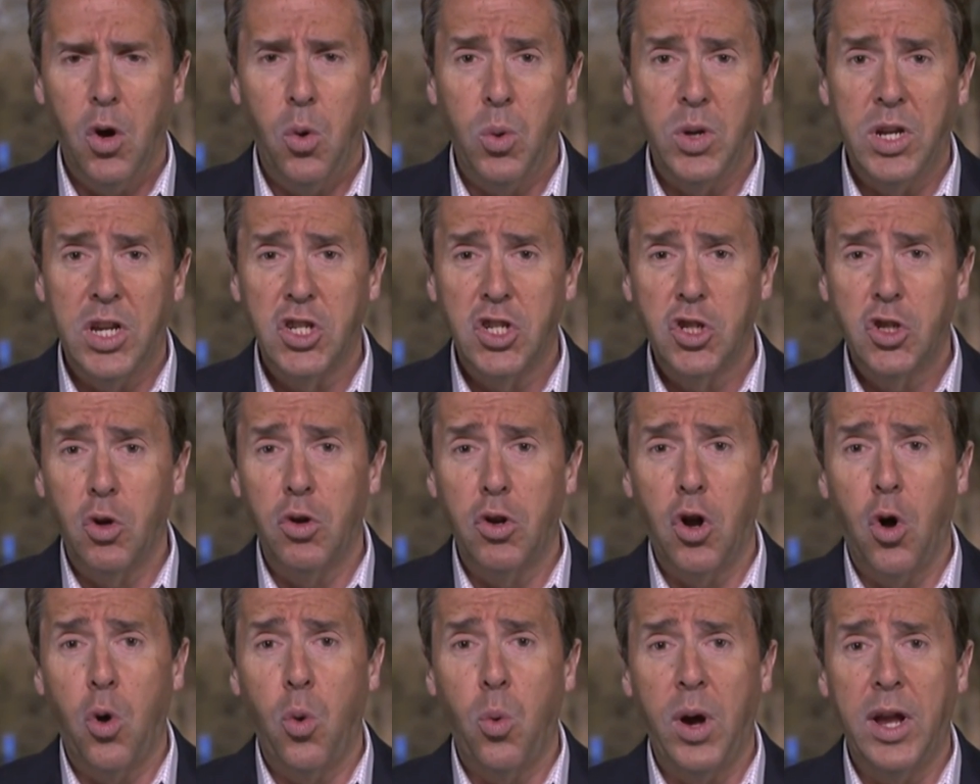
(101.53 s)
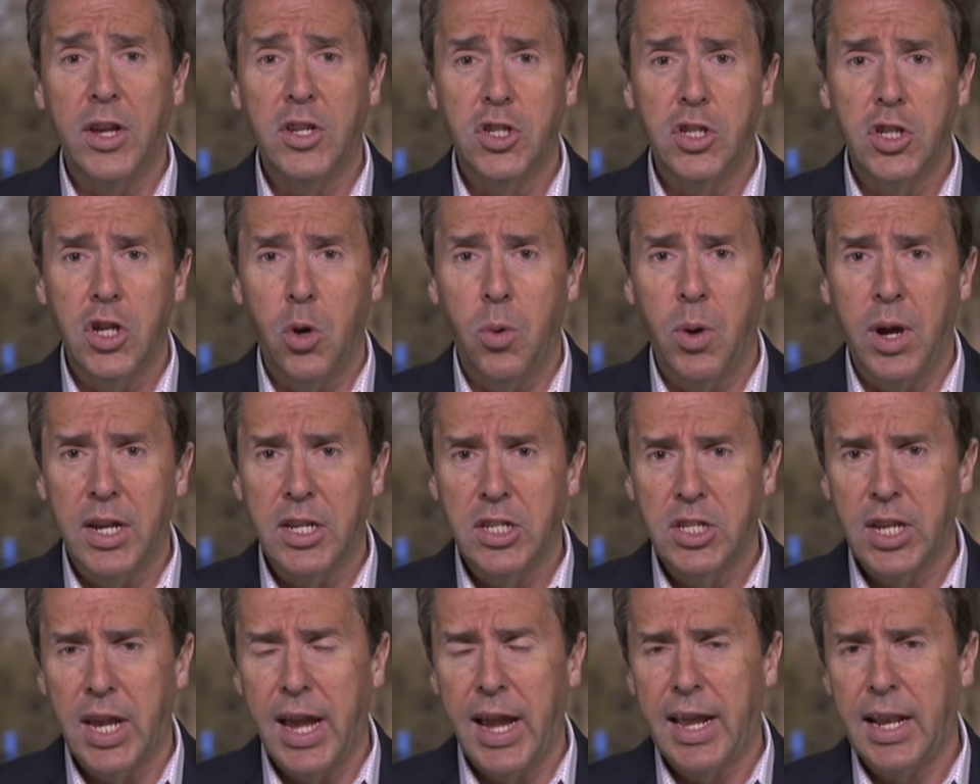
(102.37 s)
We just don't always know
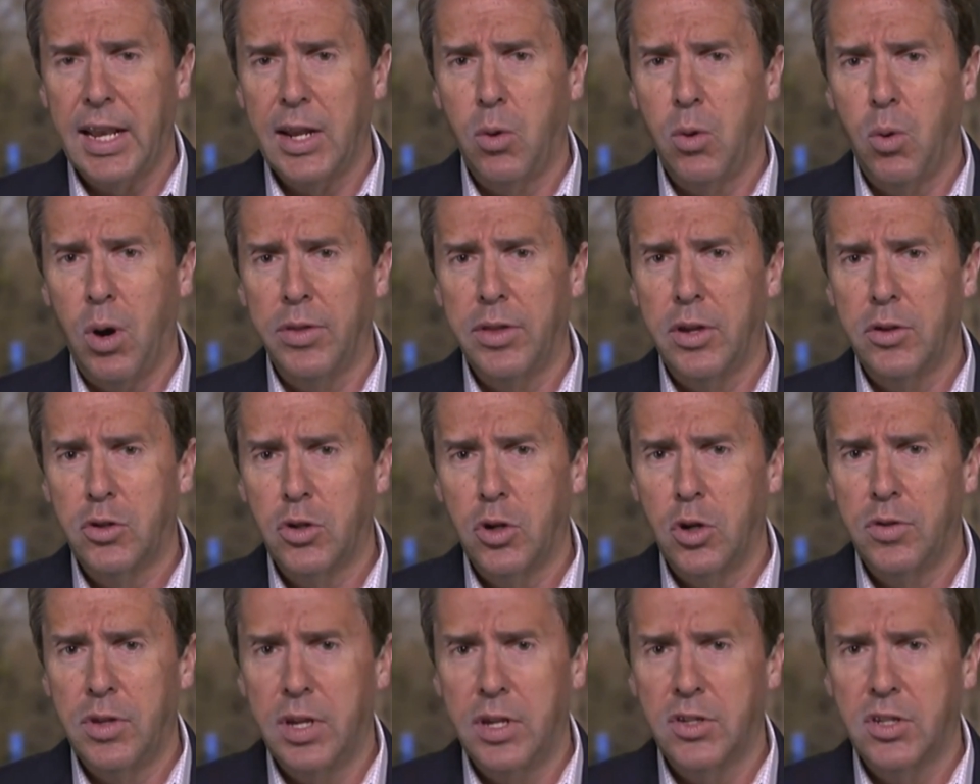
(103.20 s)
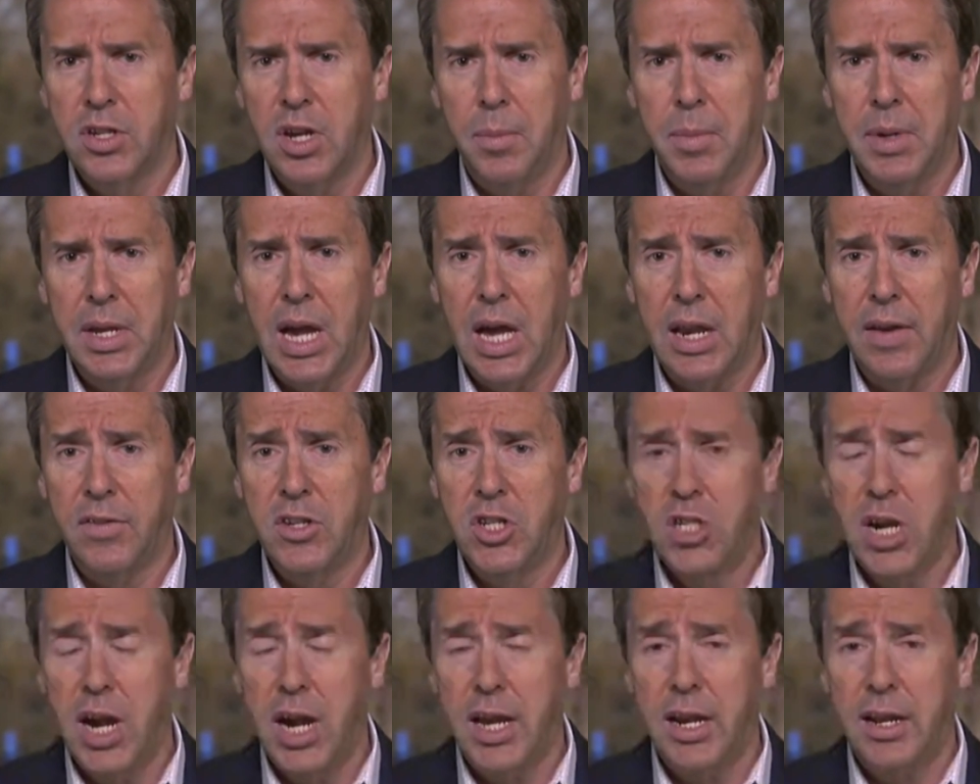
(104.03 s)
exactly what the truth is coming out of
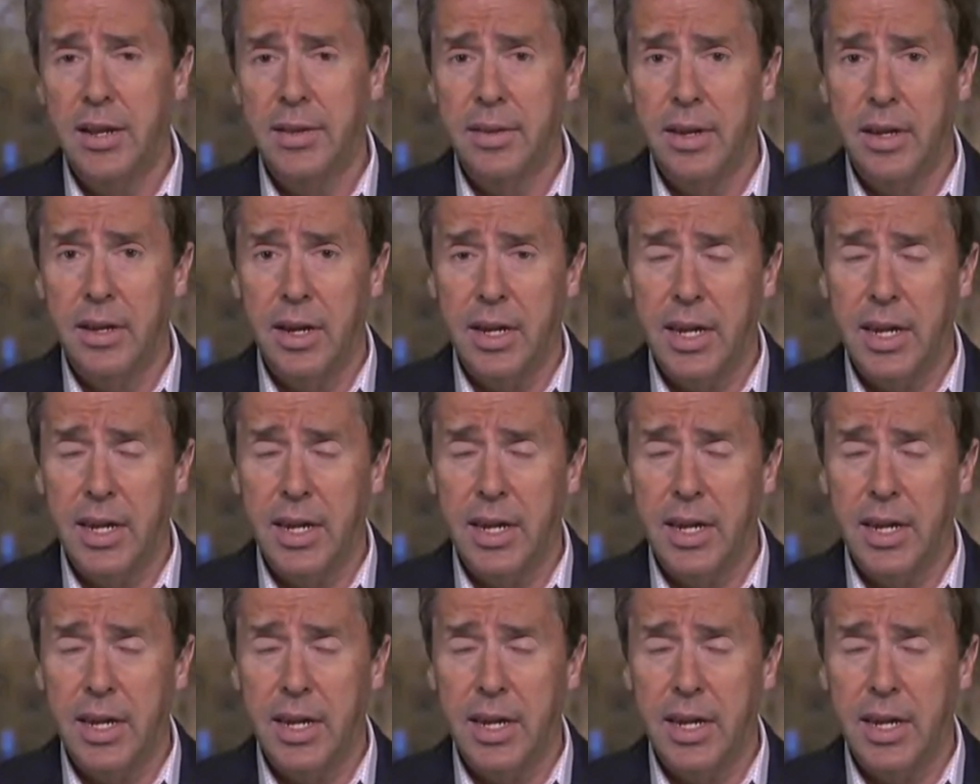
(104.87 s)
China.